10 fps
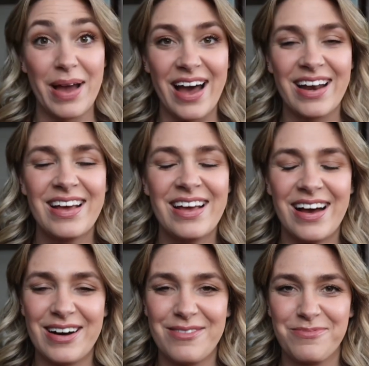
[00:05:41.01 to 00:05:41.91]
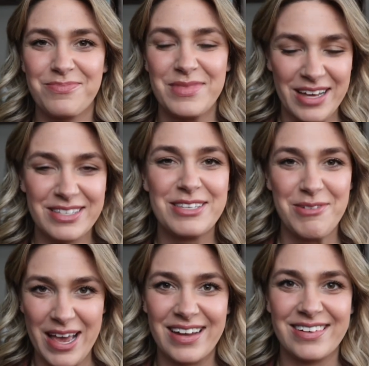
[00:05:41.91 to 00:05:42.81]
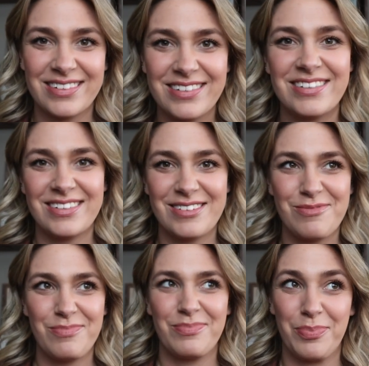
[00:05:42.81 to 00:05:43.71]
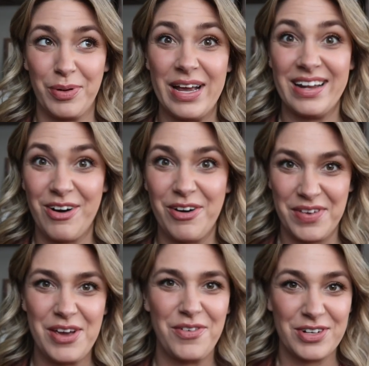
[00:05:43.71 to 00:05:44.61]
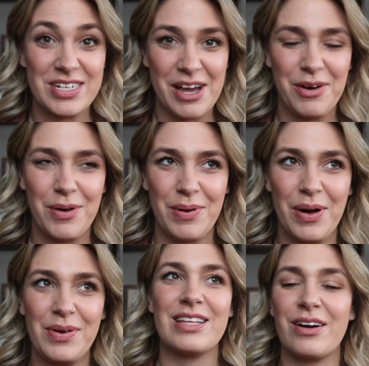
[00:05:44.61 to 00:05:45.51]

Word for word: bad. Um, yes, you can bring an RV over Tioga Road.